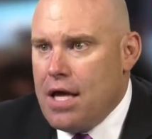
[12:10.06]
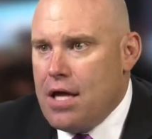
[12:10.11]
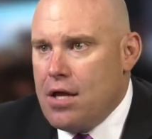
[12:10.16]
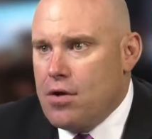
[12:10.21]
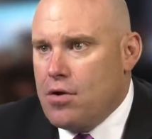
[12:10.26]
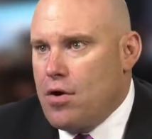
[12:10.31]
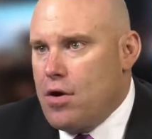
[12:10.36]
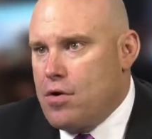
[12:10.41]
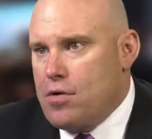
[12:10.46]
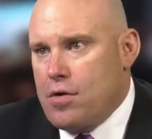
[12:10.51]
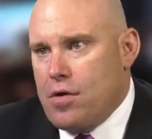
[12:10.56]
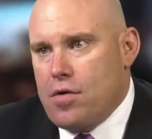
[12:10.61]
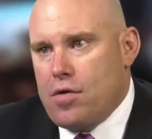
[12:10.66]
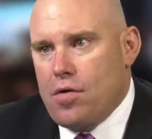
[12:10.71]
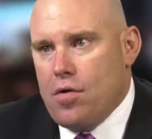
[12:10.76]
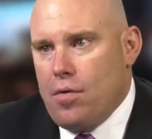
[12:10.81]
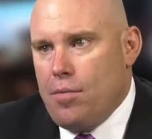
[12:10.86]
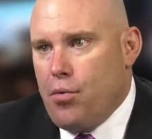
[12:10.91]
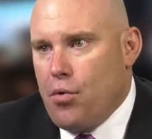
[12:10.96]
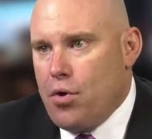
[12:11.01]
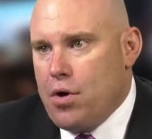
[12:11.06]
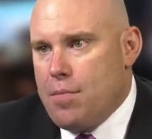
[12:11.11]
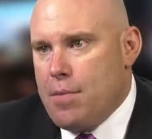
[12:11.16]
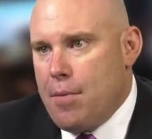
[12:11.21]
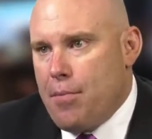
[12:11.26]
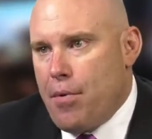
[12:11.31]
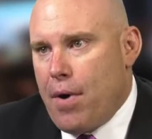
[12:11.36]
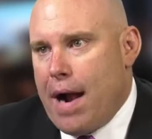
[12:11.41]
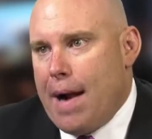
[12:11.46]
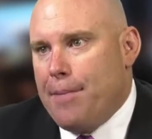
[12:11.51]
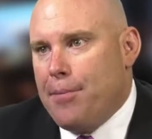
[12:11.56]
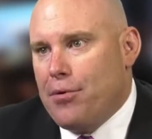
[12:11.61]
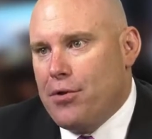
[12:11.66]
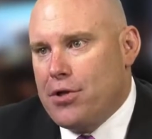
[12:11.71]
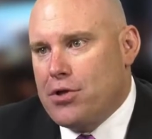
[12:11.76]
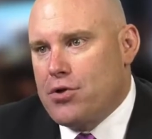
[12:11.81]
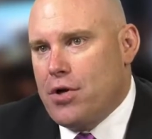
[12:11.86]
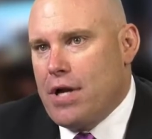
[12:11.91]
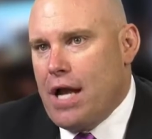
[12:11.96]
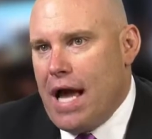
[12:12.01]
Integrators is so important to be
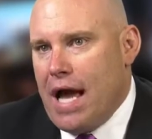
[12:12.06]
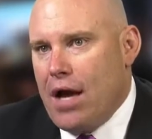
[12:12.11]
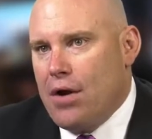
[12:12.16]
properly trained.